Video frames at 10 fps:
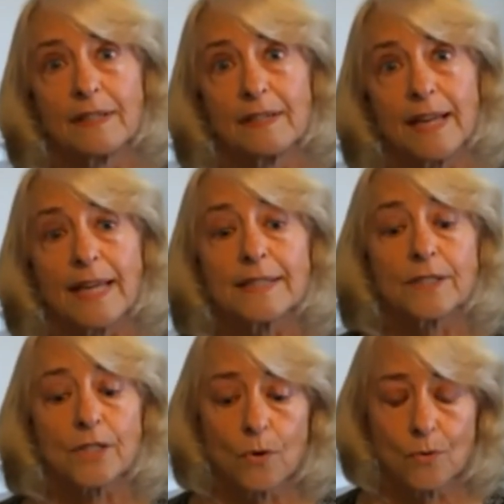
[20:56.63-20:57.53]
And
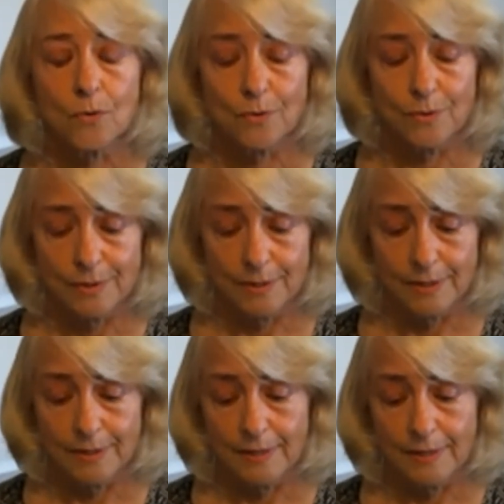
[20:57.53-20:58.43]
so
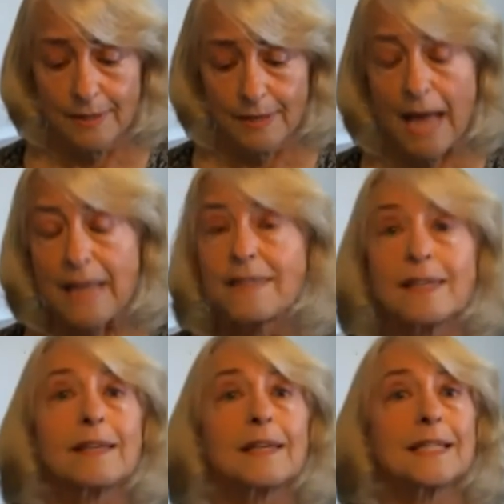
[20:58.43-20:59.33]
I
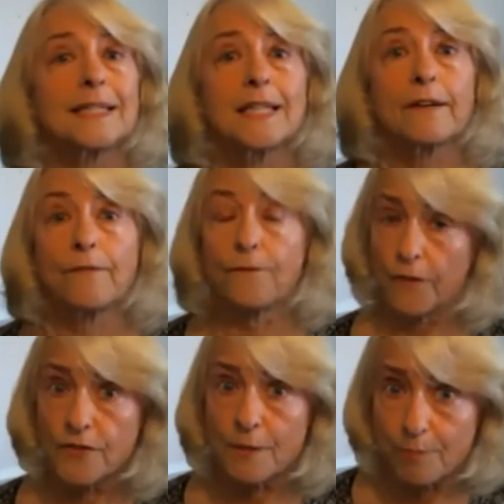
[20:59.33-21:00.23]
think instead of
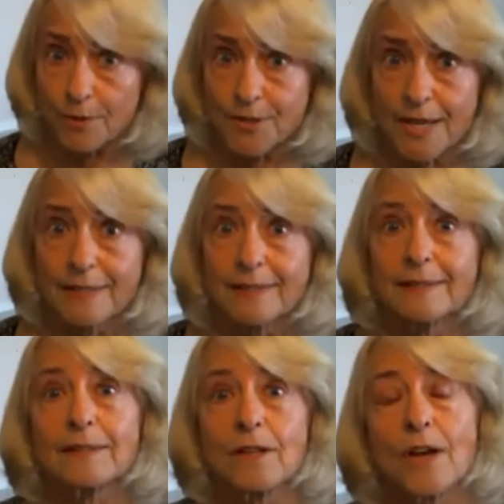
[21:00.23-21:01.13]
fifty percent
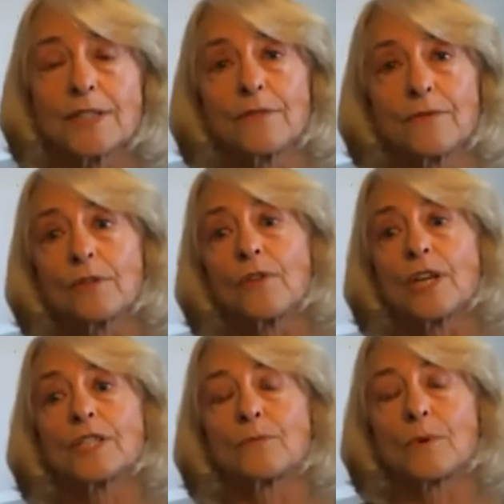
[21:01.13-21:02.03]
loss of
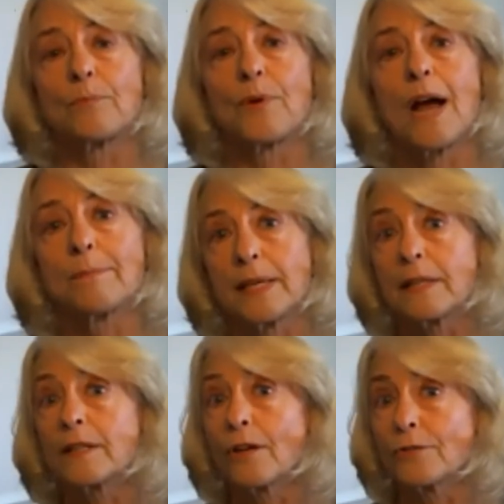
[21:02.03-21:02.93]
innovation, we're probably
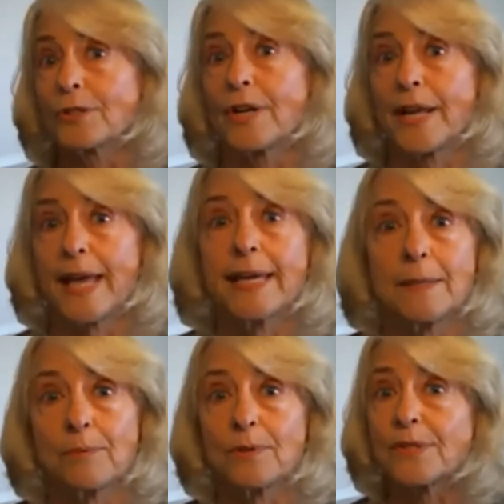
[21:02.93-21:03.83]
closer to
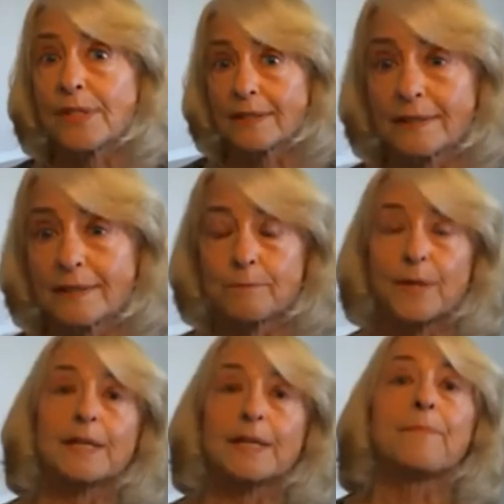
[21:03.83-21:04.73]
eighty percent.
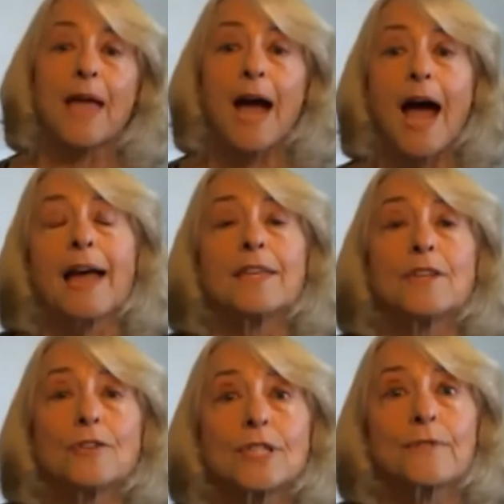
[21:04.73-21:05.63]
But I
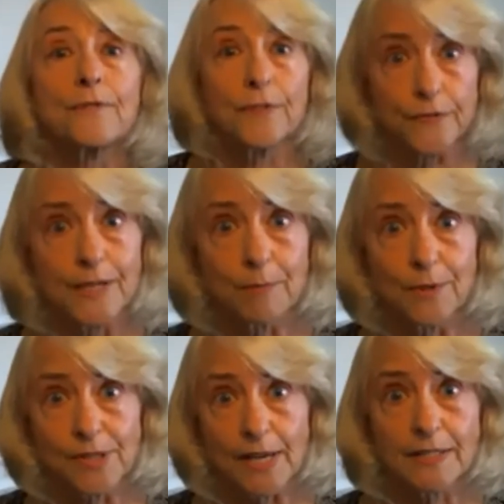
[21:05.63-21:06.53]
used fifty
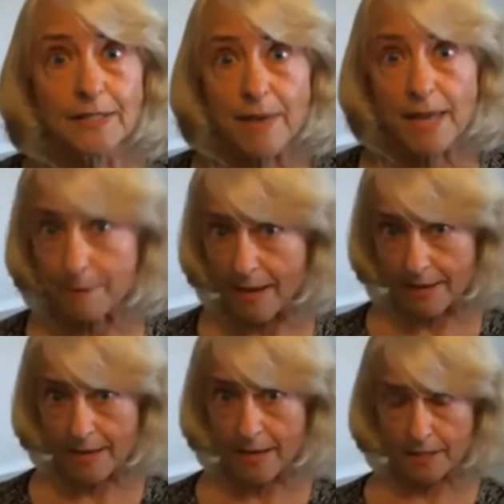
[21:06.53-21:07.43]
percent to make my
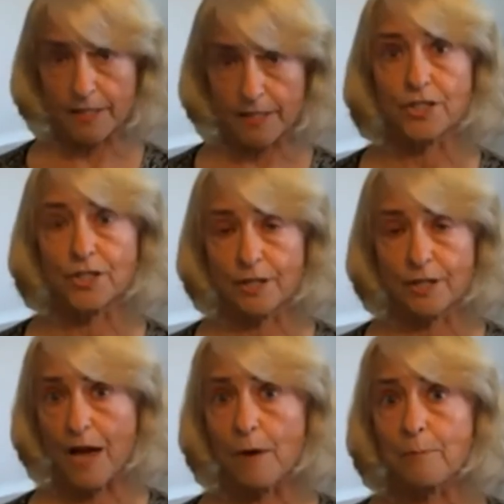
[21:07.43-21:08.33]
calculation of
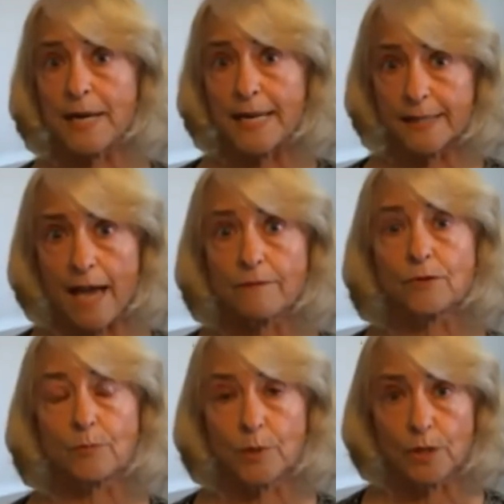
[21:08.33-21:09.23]
how many
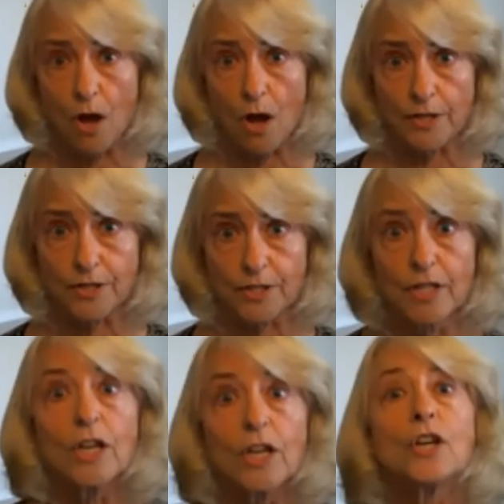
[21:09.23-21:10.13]
lives were lost
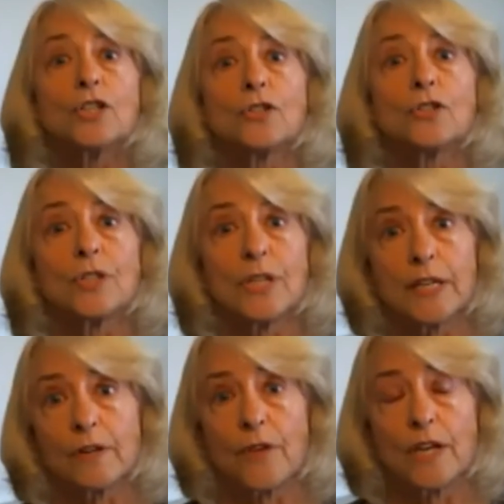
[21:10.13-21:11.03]
due to
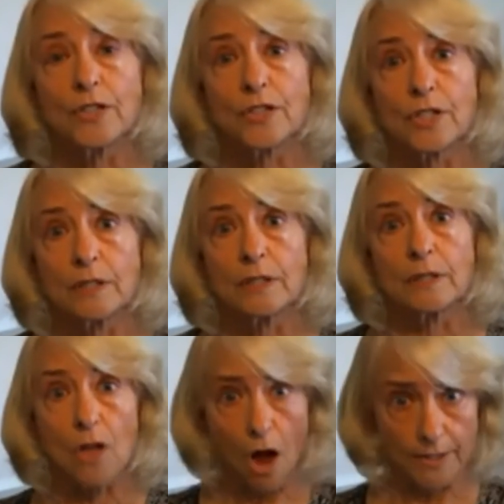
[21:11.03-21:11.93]
innovation
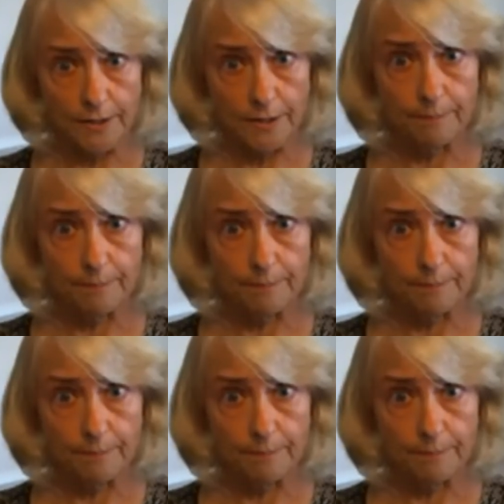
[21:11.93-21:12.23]
loss.